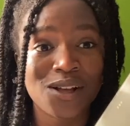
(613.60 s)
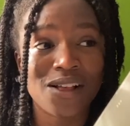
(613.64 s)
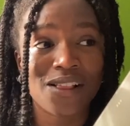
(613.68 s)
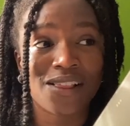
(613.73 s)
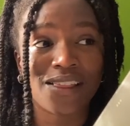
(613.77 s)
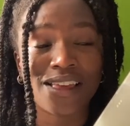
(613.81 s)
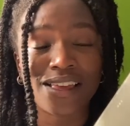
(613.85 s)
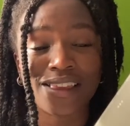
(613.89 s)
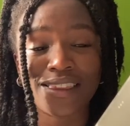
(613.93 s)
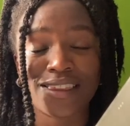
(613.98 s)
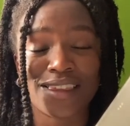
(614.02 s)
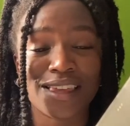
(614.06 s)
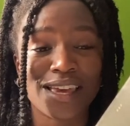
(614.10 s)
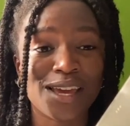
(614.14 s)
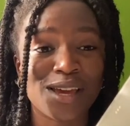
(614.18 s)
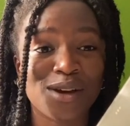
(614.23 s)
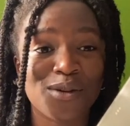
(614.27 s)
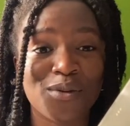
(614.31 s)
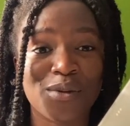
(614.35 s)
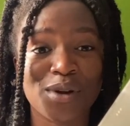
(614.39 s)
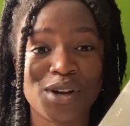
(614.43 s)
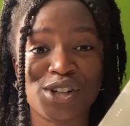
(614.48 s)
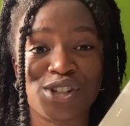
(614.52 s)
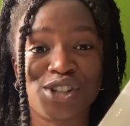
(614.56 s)
like
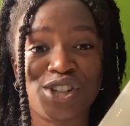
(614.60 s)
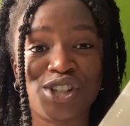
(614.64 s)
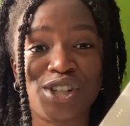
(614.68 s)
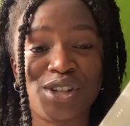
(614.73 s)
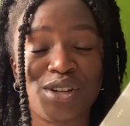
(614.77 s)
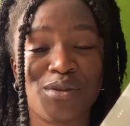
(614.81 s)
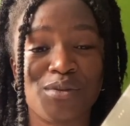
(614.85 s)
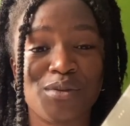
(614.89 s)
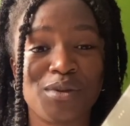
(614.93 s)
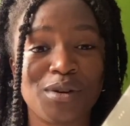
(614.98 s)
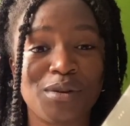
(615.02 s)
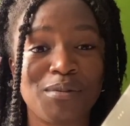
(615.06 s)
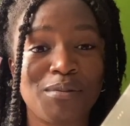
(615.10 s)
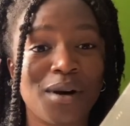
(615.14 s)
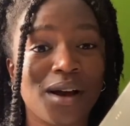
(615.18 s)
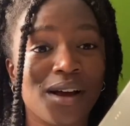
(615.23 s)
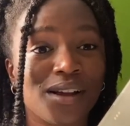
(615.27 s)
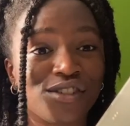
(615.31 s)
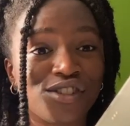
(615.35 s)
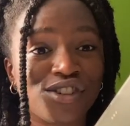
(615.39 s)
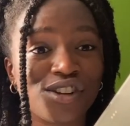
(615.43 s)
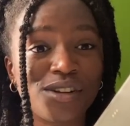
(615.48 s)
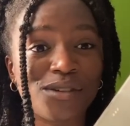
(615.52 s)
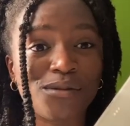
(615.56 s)
thing where she would
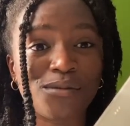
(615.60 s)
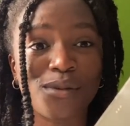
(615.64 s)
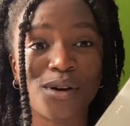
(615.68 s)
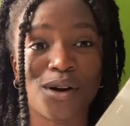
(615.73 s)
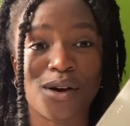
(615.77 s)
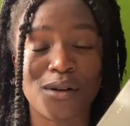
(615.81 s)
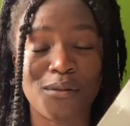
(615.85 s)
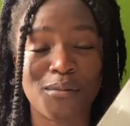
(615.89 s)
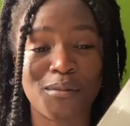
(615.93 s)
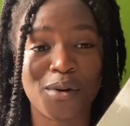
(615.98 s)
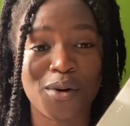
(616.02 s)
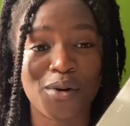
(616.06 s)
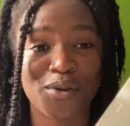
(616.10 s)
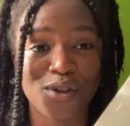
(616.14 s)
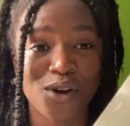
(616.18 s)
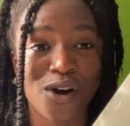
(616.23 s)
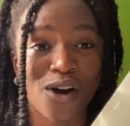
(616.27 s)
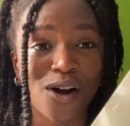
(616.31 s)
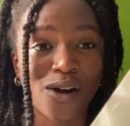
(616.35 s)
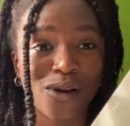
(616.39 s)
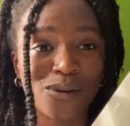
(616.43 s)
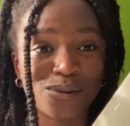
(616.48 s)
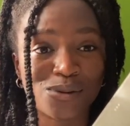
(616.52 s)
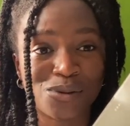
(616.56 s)
punch him on both
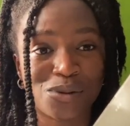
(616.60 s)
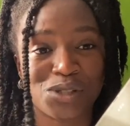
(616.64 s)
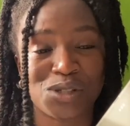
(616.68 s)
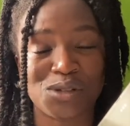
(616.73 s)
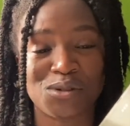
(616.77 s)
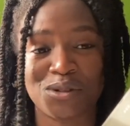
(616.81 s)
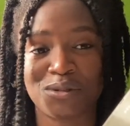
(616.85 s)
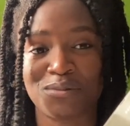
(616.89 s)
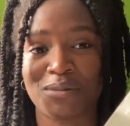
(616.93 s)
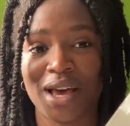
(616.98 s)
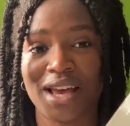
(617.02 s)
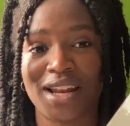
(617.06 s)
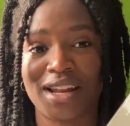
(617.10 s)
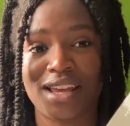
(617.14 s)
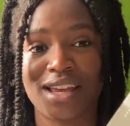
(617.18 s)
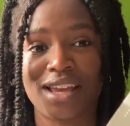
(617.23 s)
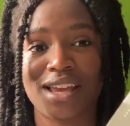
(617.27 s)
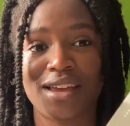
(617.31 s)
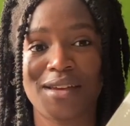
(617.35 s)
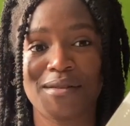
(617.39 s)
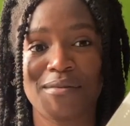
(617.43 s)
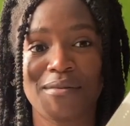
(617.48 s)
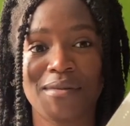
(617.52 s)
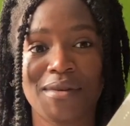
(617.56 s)
arms when she was mad at
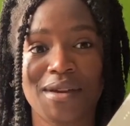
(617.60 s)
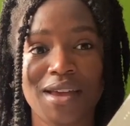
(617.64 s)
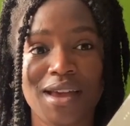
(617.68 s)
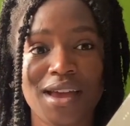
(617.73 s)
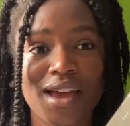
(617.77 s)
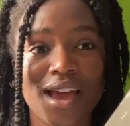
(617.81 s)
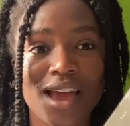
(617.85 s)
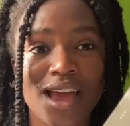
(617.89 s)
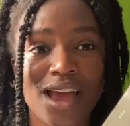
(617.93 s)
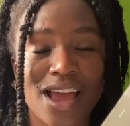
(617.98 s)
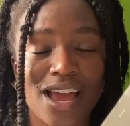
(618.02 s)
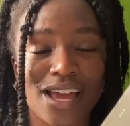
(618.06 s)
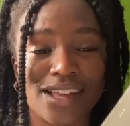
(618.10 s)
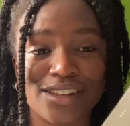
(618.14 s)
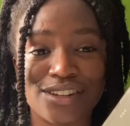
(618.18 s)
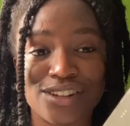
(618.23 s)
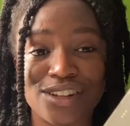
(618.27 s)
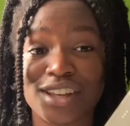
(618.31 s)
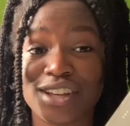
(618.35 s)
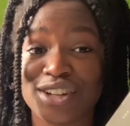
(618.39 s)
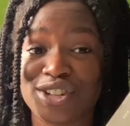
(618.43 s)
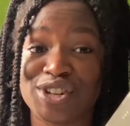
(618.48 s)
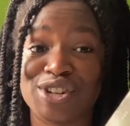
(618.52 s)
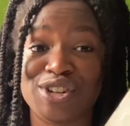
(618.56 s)
him, and
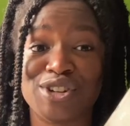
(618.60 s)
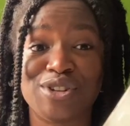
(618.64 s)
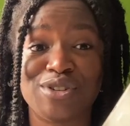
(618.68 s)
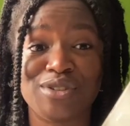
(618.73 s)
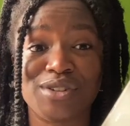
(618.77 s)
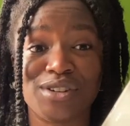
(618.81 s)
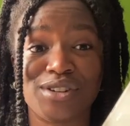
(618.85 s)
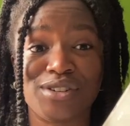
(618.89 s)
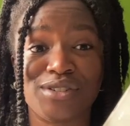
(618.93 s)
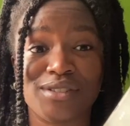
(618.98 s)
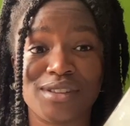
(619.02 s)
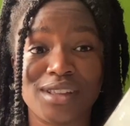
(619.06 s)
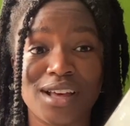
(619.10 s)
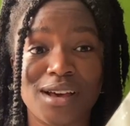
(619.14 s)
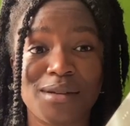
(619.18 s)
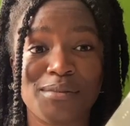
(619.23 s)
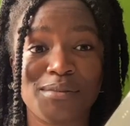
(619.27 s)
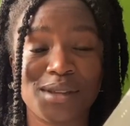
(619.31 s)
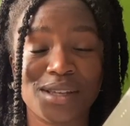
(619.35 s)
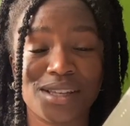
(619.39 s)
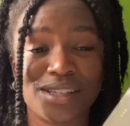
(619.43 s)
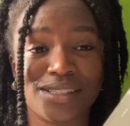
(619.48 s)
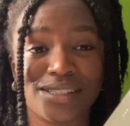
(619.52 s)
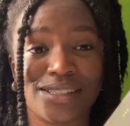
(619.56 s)
like she knew to do that
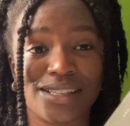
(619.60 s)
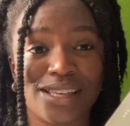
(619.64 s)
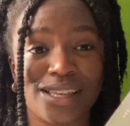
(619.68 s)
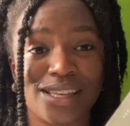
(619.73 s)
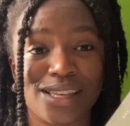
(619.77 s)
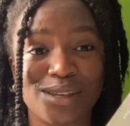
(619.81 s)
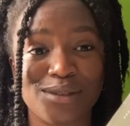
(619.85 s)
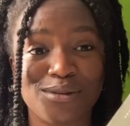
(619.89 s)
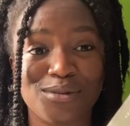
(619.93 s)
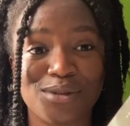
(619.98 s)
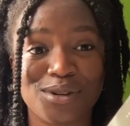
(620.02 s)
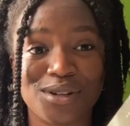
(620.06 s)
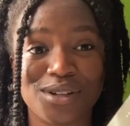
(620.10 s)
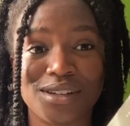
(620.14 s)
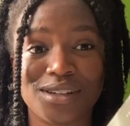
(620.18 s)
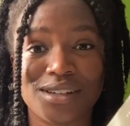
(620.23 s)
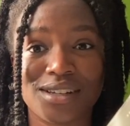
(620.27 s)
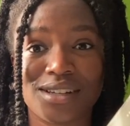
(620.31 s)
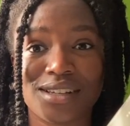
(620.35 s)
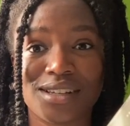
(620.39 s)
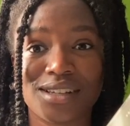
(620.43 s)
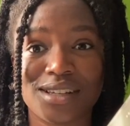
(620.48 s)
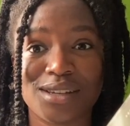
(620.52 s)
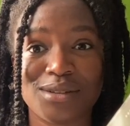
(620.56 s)
because he would,
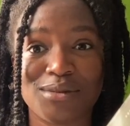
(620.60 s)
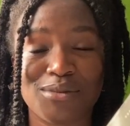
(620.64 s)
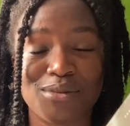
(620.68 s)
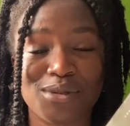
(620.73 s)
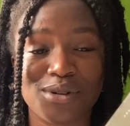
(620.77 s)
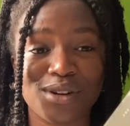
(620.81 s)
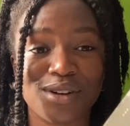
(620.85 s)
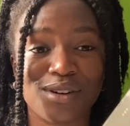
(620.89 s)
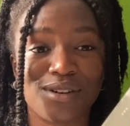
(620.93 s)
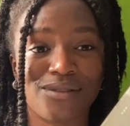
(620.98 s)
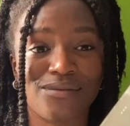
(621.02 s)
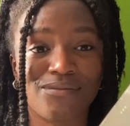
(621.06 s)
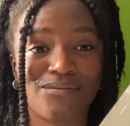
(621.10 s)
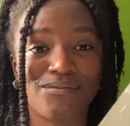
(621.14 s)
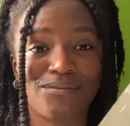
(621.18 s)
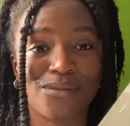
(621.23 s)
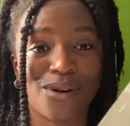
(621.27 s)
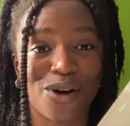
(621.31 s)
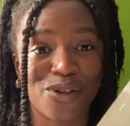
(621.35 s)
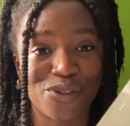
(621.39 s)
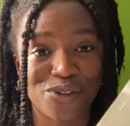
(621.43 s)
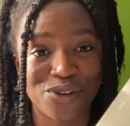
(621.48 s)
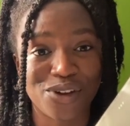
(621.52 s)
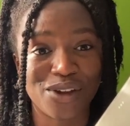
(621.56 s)
it would
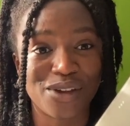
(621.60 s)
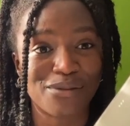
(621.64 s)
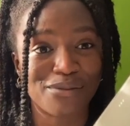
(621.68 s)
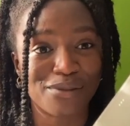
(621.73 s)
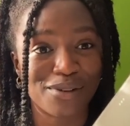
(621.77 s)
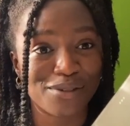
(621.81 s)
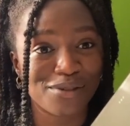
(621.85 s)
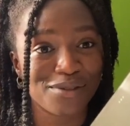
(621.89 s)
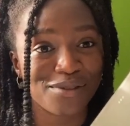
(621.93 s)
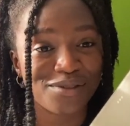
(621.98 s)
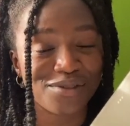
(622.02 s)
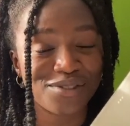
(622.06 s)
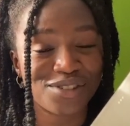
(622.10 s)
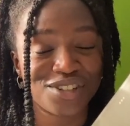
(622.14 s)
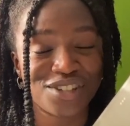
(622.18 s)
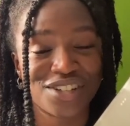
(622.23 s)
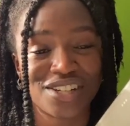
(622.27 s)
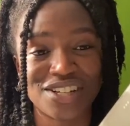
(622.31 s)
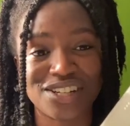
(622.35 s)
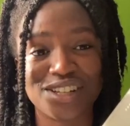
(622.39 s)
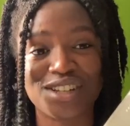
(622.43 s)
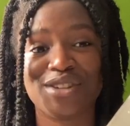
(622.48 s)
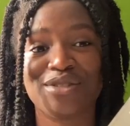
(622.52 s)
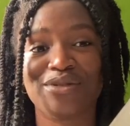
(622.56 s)
bother him if she
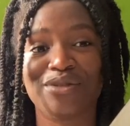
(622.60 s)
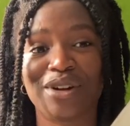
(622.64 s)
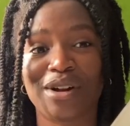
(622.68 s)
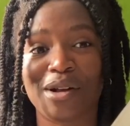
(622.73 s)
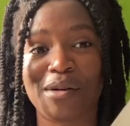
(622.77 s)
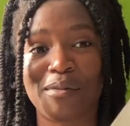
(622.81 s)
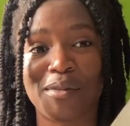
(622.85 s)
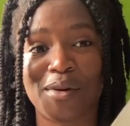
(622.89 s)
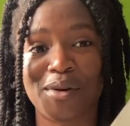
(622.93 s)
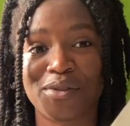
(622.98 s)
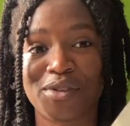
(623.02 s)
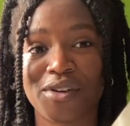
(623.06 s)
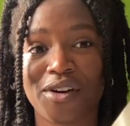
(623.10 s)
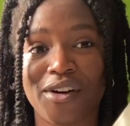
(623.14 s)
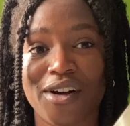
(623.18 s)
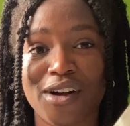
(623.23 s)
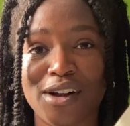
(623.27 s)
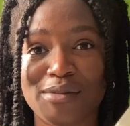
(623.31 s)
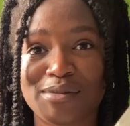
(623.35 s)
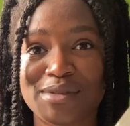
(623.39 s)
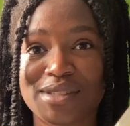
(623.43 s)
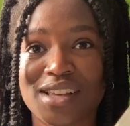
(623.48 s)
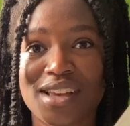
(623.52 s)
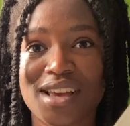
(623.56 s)
didn't do it on both
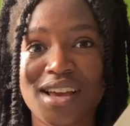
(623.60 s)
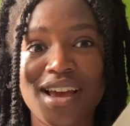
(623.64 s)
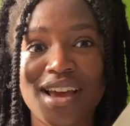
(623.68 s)
arms.